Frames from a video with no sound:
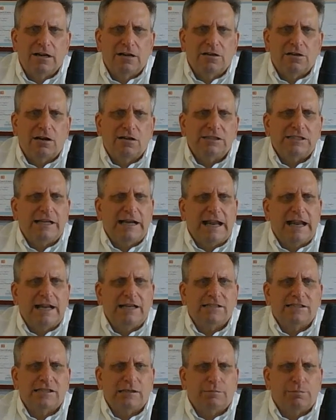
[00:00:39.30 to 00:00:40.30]
causing
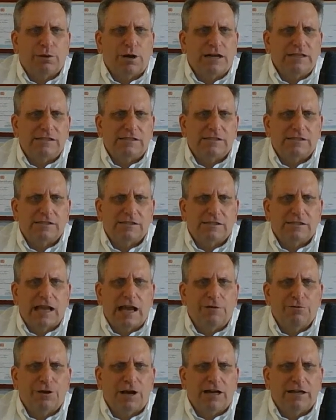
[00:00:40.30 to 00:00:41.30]
asset prices to
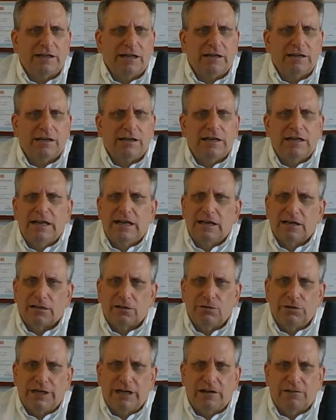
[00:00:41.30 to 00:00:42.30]
skyrocket,
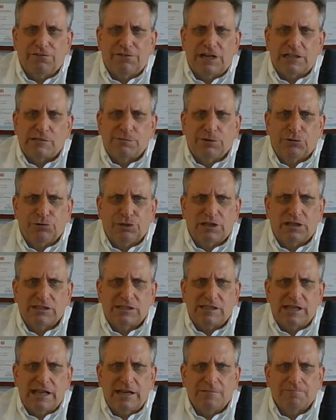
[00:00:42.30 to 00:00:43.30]
including investment real
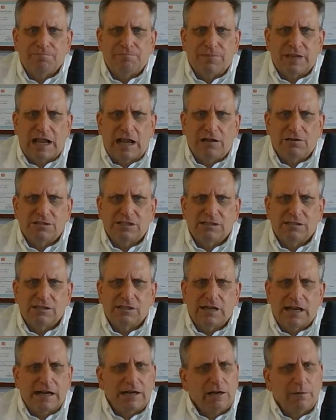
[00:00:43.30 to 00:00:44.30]
estate, houses,
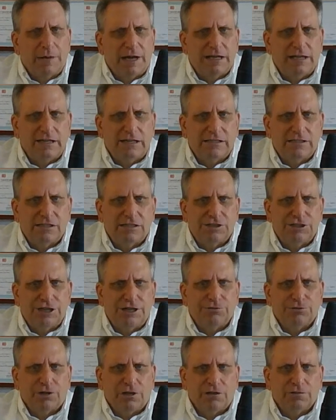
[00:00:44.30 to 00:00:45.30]
and commodities in
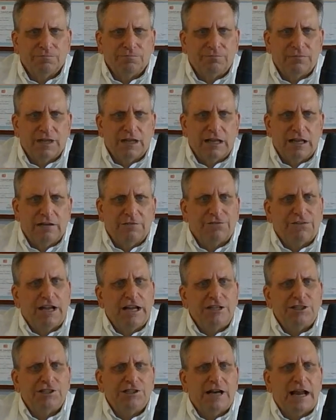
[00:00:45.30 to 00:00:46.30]
general.
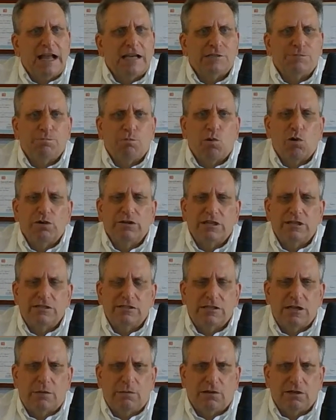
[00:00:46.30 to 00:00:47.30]
Inflation has more than
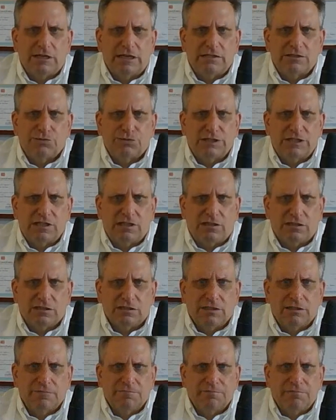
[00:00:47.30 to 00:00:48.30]
doubled as a result.
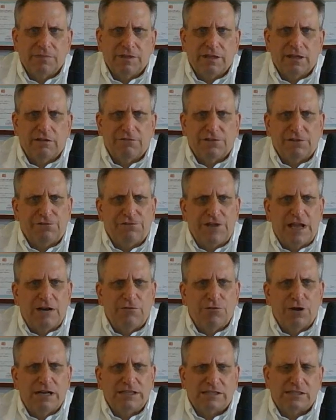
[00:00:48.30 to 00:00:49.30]
If the Fed
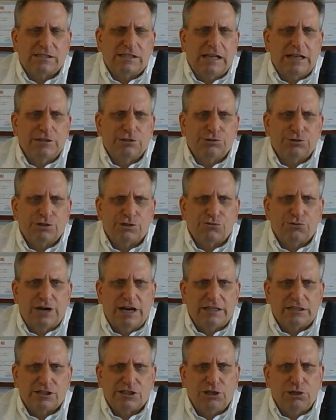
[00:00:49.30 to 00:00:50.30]
raises interest
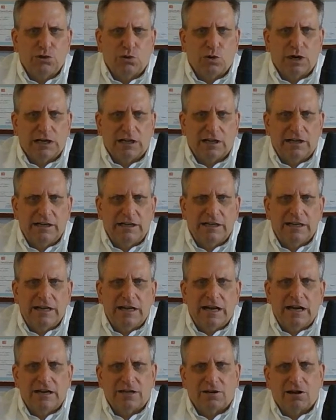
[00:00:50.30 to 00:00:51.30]
rates too quickly,
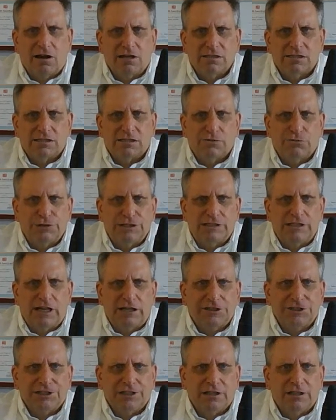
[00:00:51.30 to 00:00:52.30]
it causes a
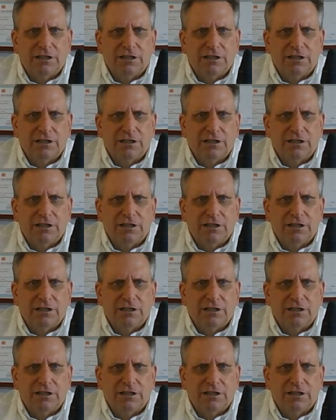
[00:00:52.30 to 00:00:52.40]
recession.